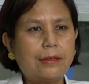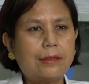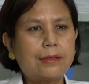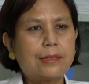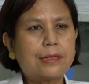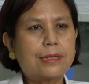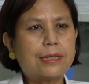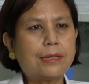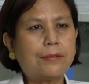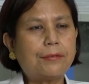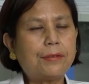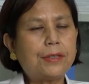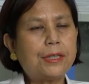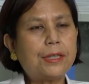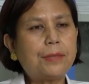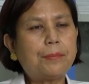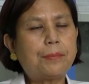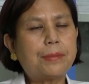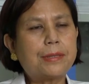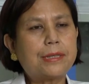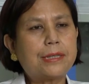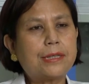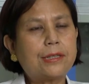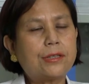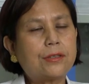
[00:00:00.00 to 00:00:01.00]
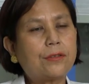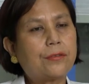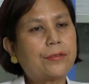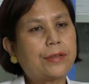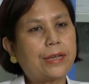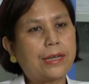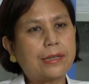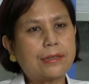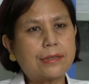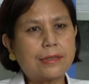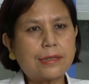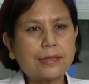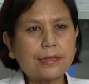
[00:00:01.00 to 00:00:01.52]
70% of
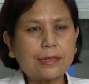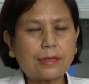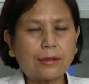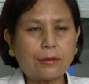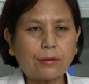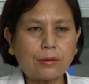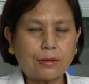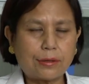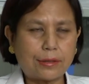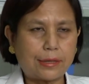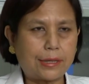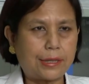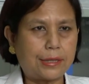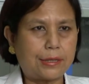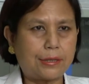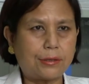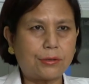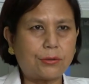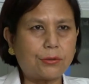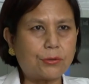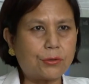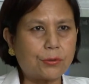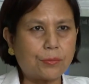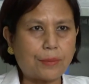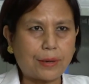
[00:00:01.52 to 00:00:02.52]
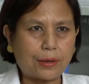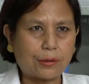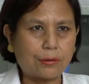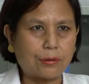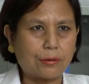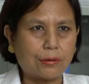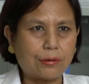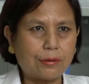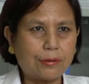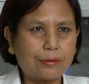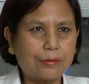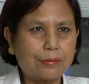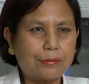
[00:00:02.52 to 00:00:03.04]
cancers are all related to tobacco
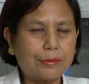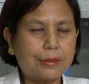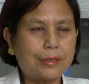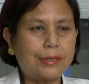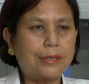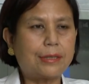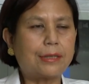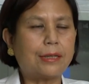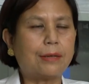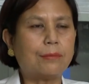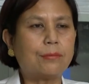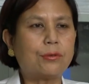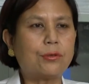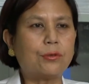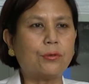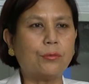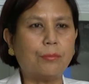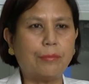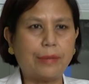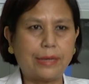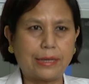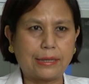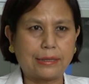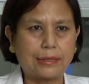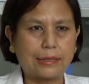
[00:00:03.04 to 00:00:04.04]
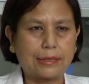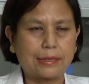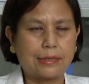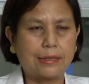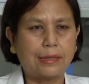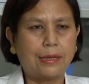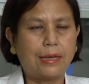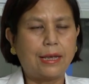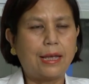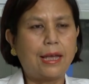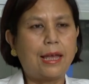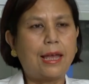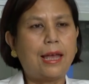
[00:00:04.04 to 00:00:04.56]
when it comes to males.
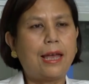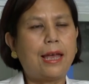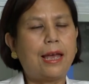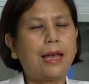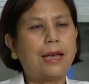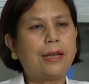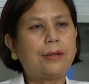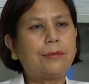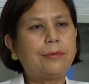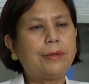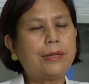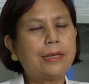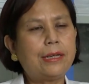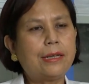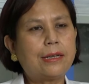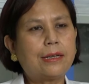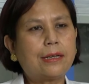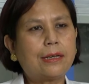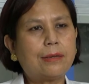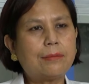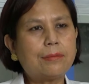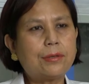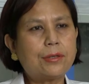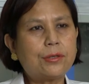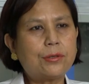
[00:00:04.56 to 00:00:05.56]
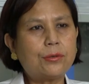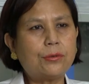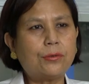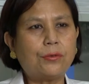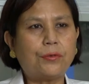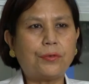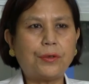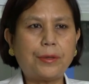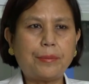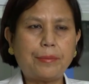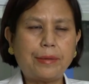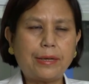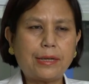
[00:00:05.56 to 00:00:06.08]
And when it comes to
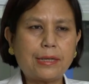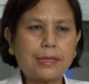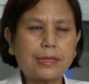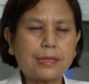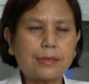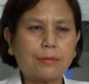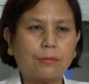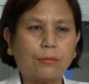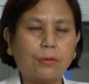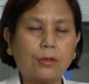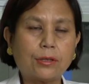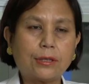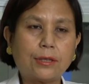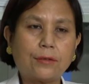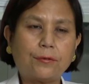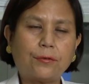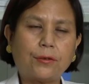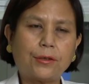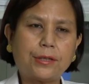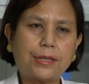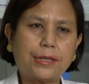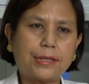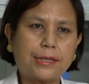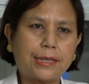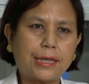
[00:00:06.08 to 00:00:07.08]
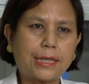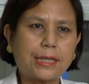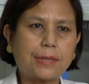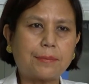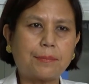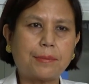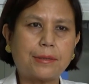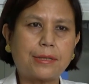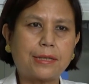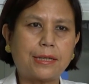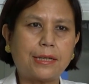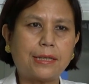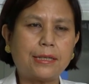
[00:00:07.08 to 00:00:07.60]
females, more than
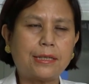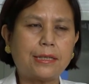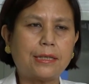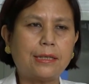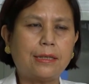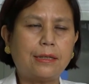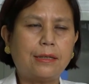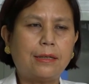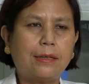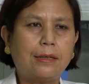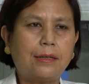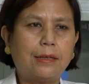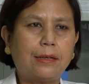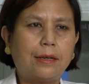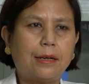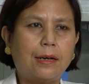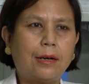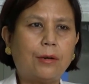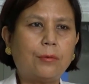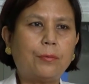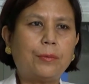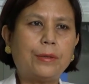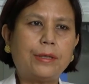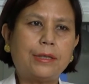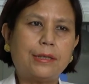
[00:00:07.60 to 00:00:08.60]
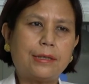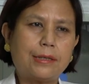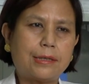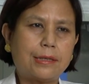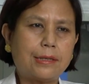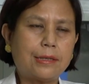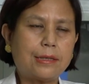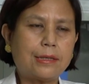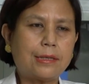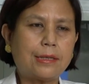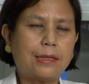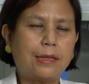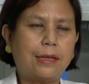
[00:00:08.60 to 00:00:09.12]
46% are
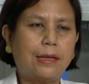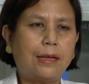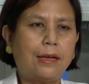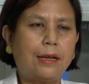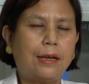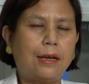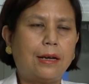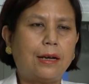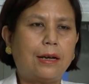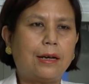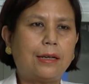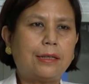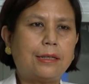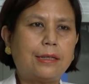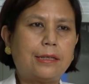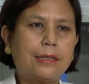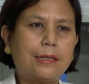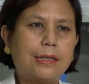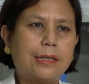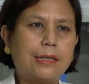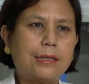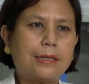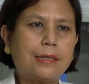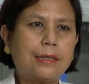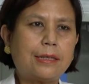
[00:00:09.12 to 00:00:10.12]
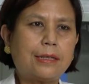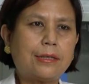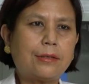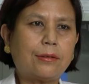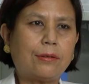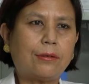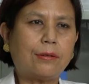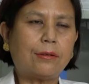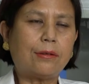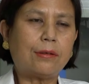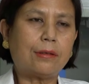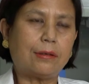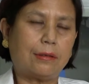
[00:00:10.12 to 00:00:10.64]
witnesses, are diseases
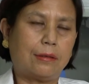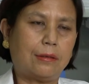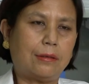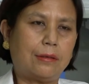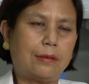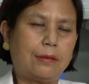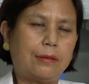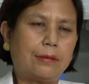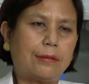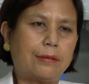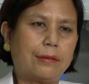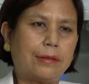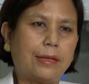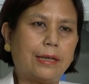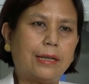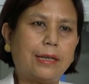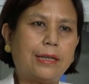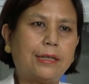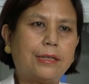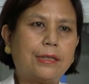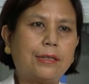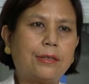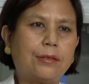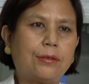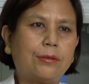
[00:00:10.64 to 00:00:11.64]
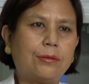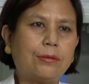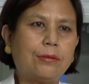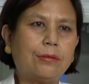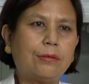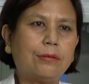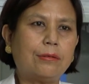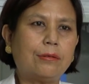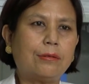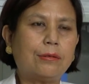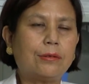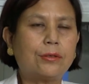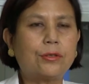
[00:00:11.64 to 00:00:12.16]
all related
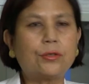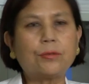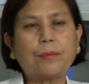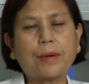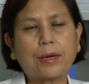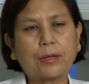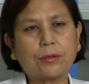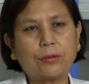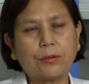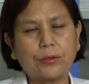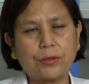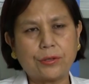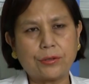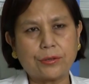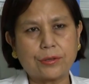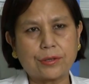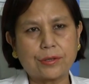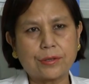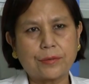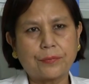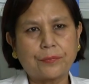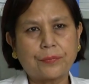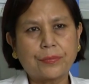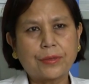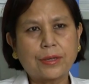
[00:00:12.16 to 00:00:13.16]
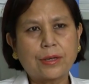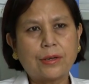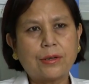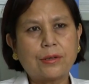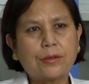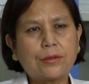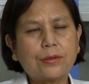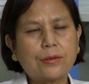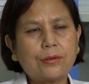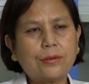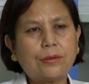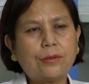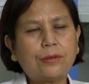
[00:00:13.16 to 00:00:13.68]
to tobacco use.
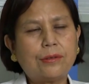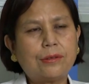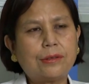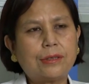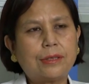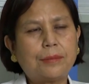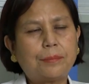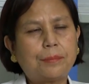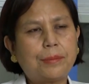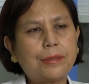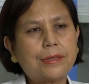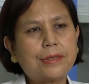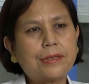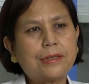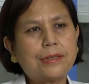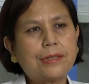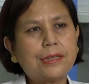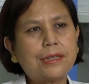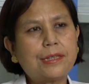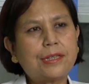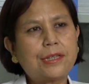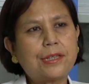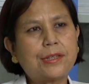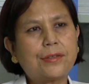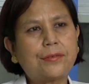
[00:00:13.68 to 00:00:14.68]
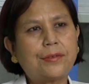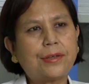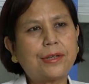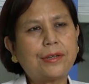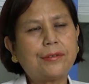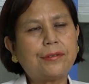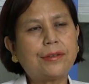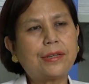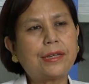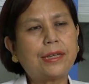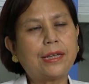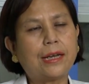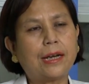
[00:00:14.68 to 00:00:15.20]
So the percentage is very,
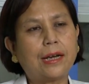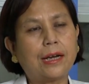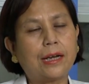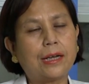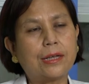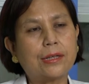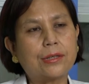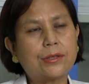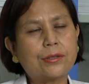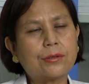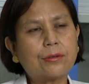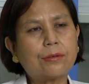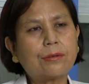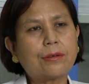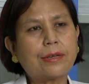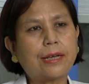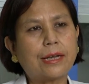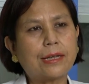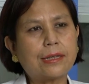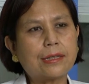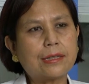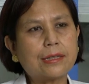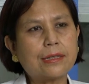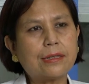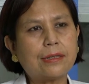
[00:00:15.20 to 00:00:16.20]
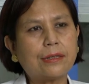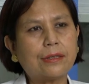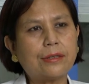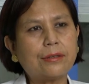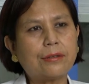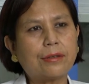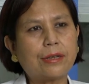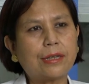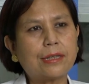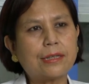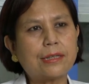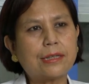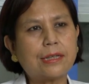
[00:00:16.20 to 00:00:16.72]
very high. So cancer,
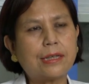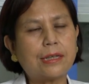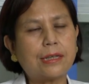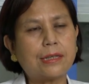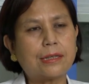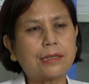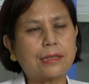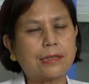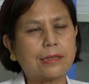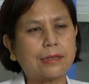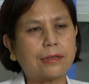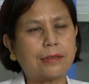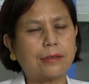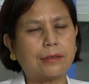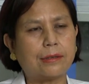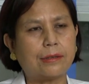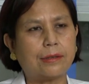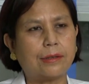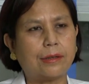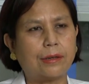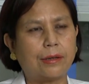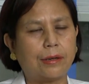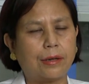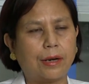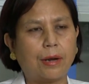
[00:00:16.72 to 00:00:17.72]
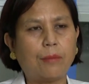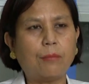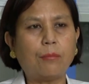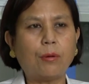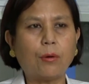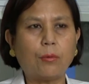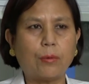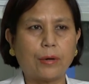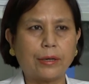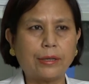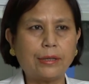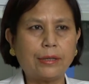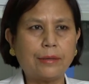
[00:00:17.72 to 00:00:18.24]
you can say it's number
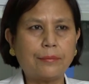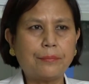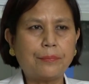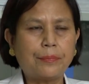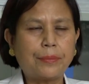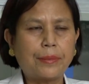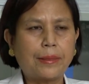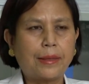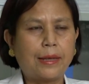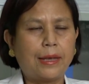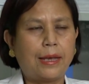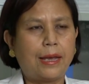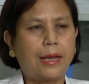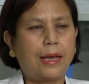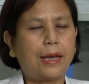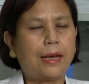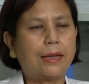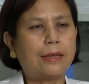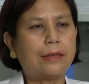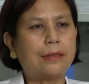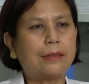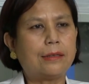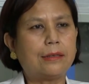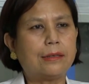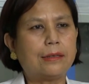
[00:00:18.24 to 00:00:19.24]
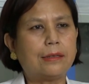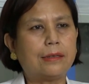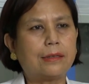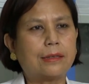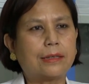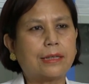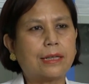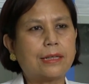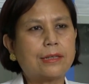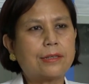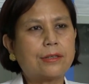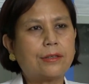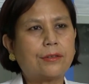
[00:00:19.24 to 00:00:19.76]
one. And
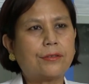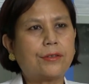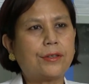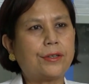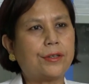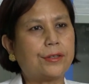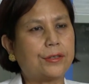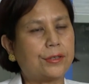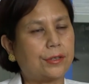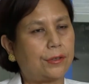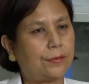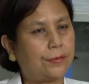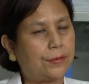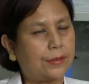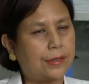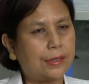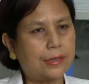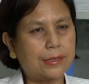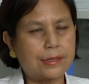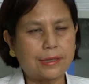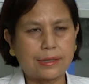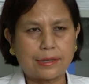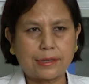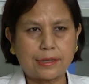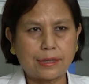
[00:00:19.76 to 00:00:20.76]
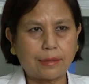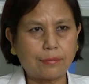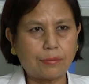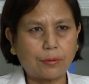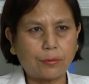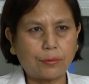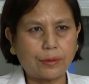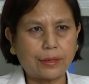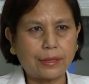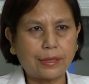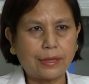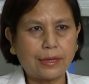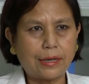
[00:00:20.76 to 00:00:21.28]
cancer of the esophagus is number
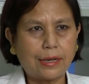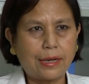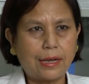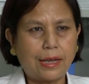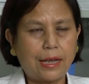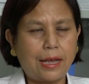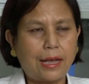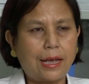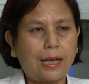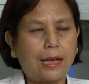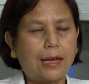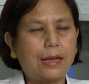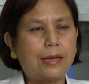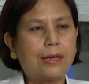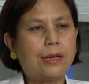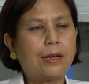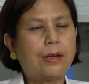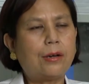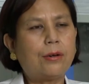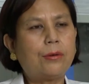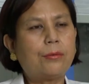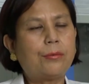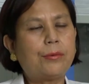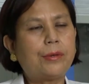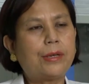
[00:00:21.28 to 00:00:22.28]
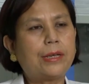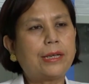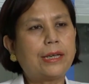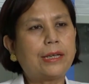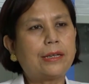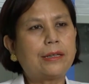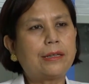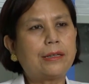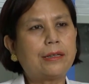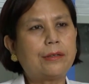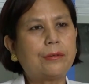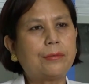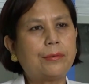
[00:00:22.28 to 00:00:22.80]
one. And now
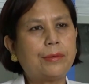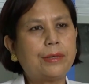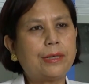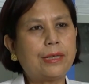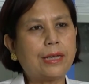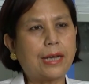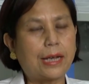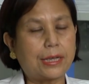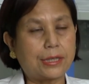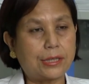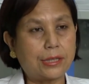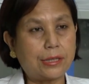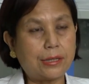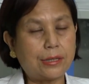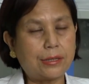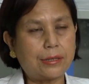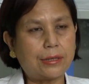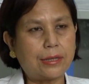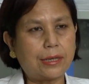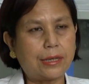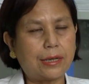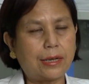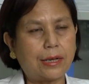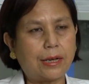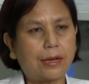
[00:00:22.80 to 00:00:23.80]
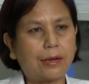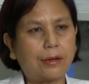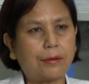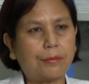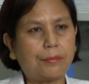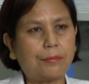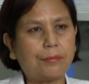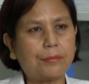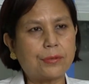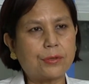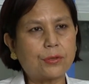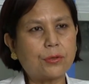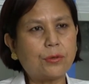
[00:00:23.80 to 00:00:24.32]
there
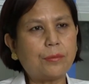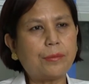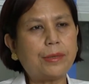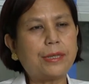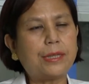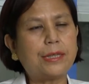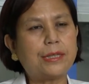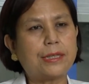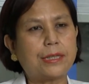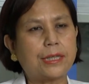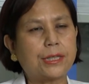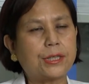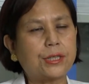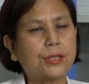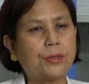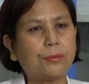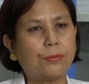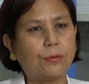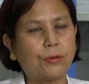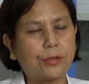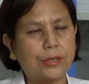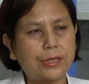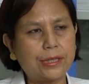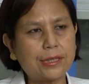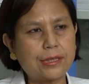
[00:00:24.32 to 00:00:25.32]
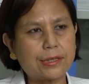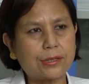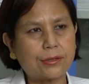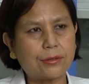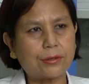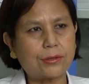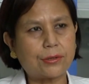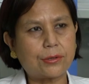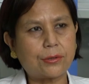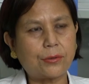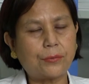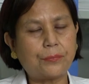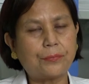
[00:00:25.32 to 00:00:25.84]
are so many testimonials
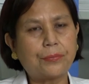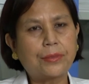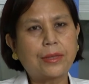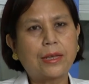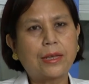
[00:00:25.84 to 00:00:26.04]
also,